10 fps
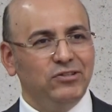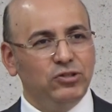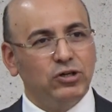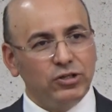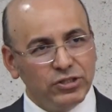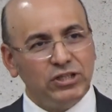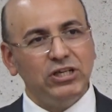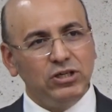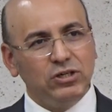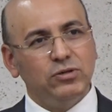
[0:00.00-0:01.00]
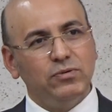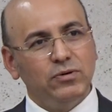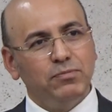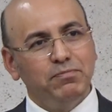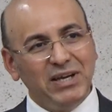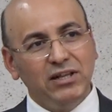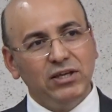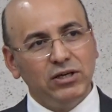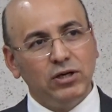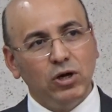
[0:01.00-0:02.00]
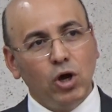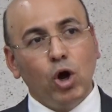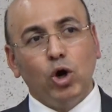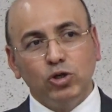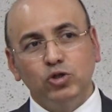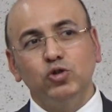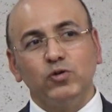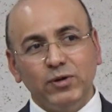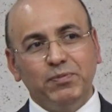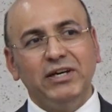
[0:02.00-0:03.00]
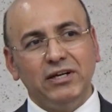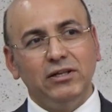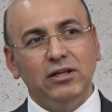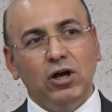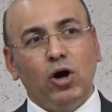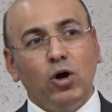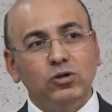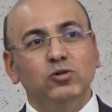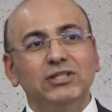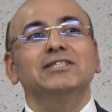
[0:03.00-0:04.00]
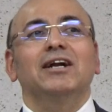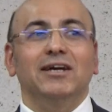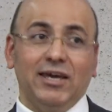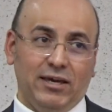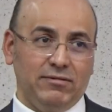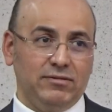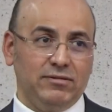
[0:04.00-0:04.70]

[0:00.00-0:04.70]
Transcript: to continue building or to rebuild or to start again.